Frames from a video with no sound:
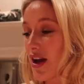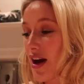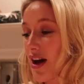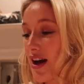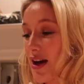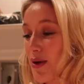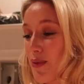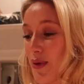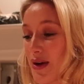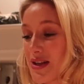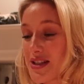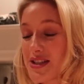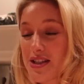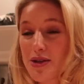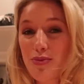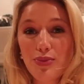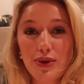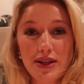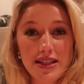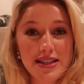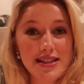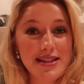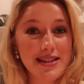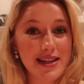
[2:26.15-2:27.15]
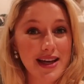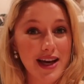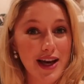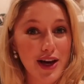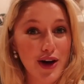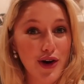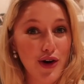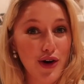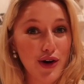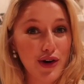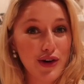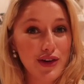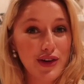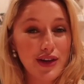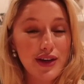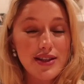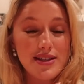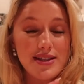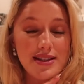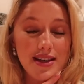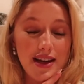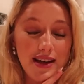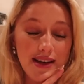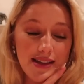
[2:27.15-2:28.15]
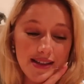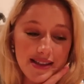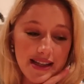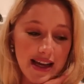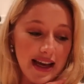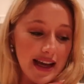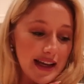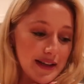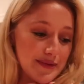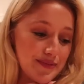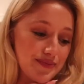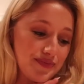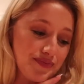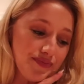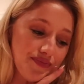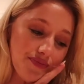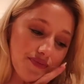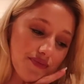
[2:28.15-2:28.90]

I went to Bicester on Sunday.